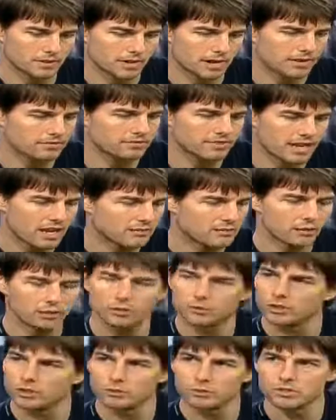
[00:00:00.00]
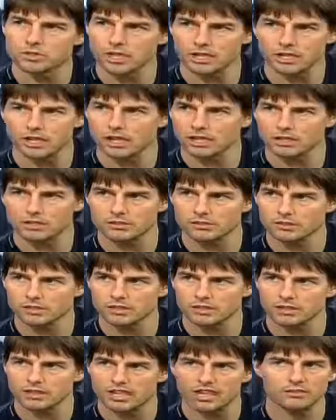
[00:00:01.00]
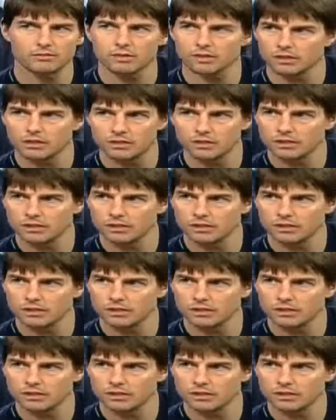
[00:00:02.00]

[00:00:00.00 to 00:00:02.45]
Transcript: I've never agreed with psychiatry, ever.